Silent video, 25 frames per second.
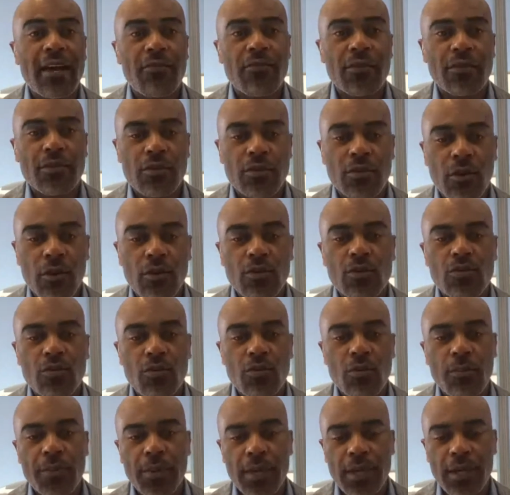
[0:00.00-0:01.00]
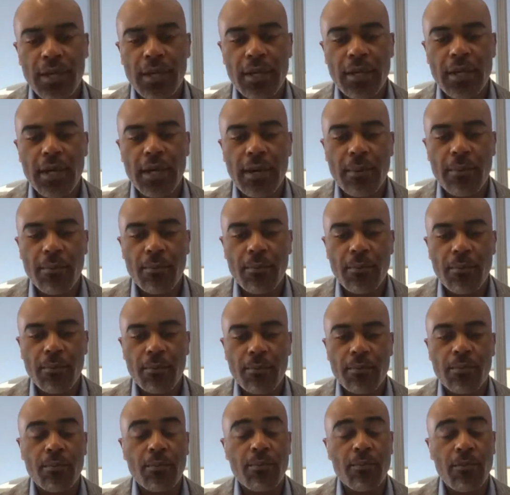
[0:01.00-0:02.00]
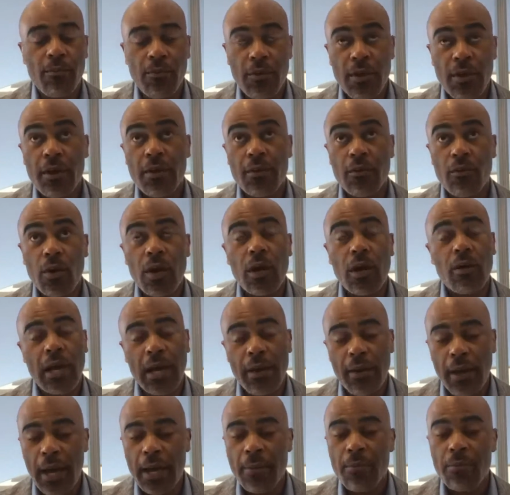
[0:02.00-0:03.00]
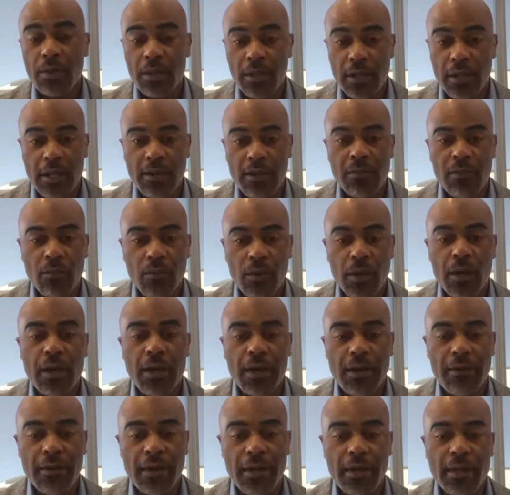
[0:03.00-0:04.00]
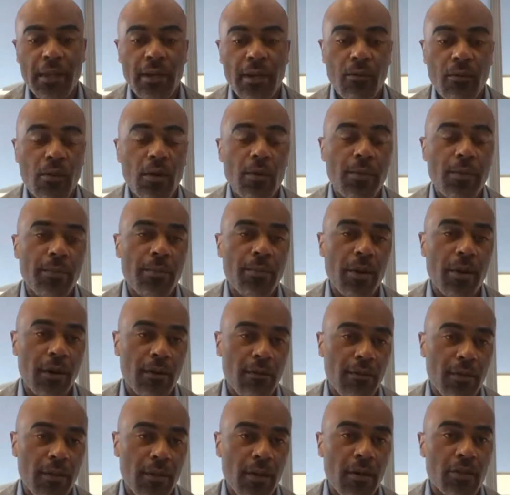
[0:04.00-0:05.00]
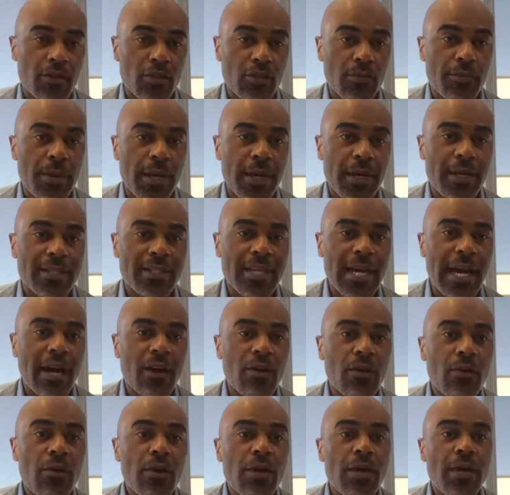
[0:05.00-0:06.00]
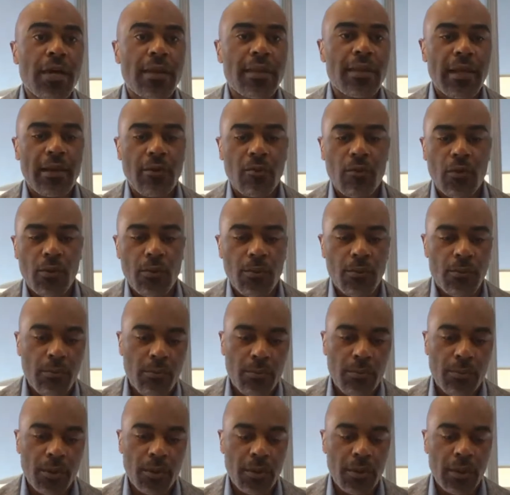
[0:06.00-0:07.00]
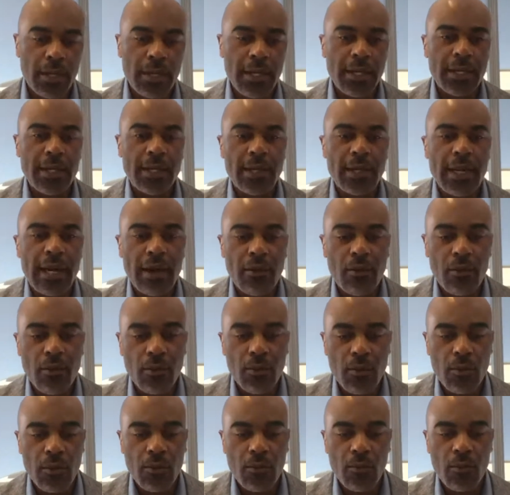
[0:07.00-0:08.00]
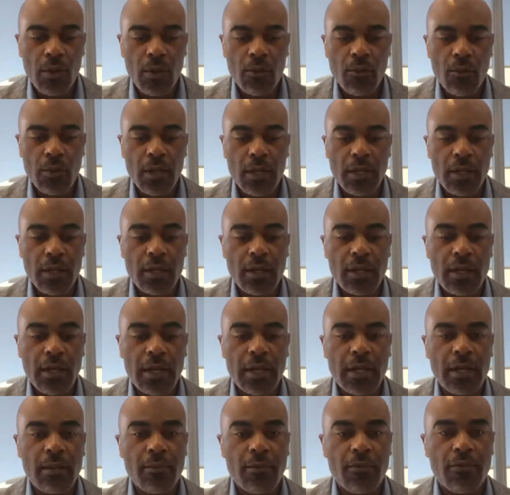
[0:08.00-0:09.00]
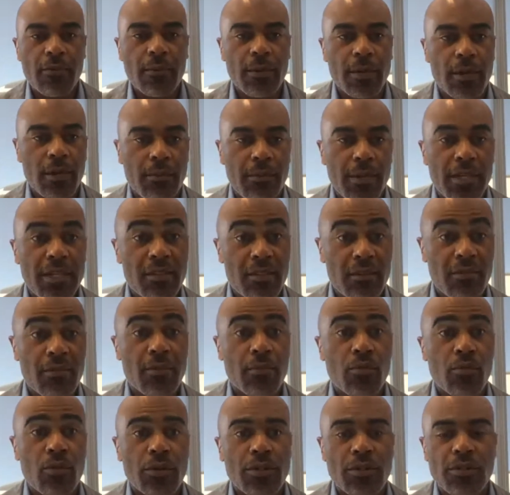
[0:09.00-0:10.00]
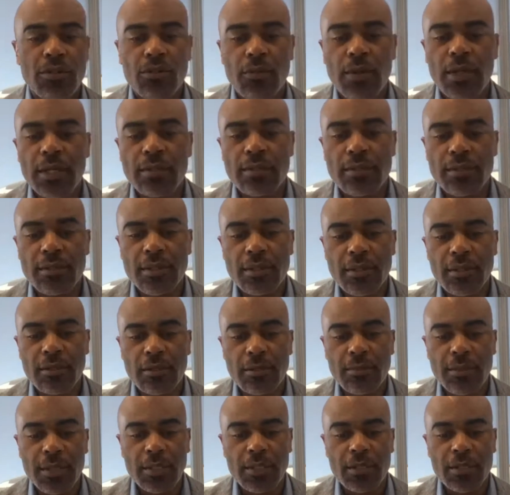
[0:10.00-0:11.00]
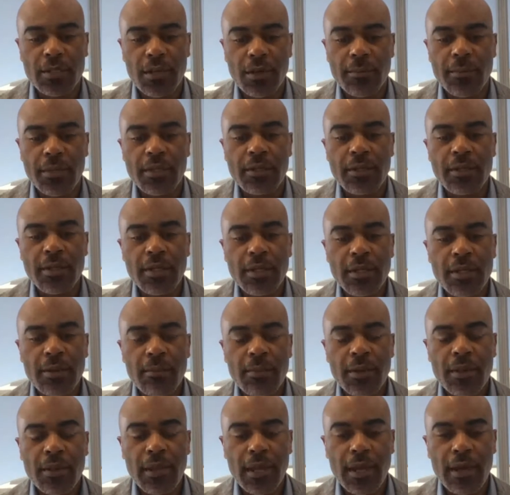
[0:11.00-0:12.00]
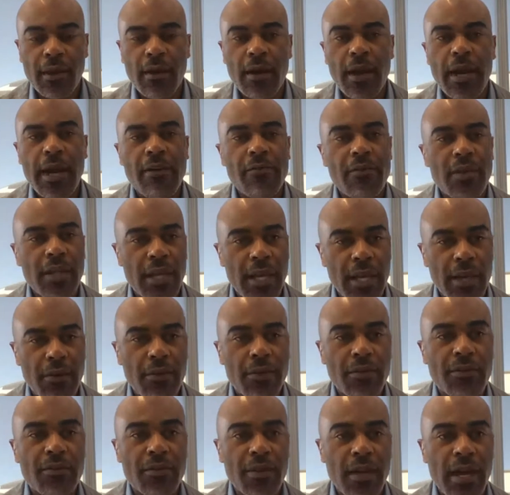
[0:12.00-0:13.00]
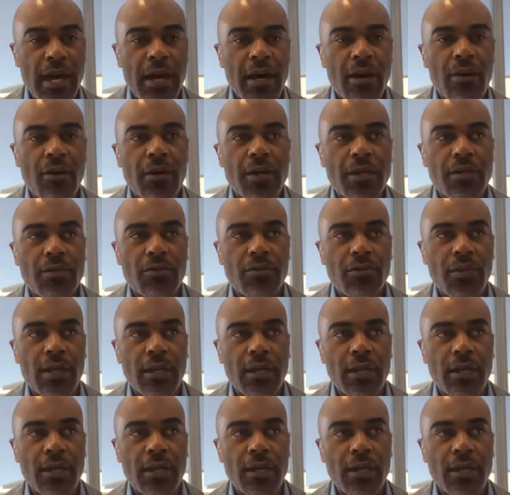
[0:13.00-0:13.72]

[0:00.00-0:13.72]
efforts, those will be very well, I believe, and we're hearing that they will be part of the larger package. How that will pull in and how and what will it look like coming from the committees of importance to us is still to be determined. But they are having hearings now and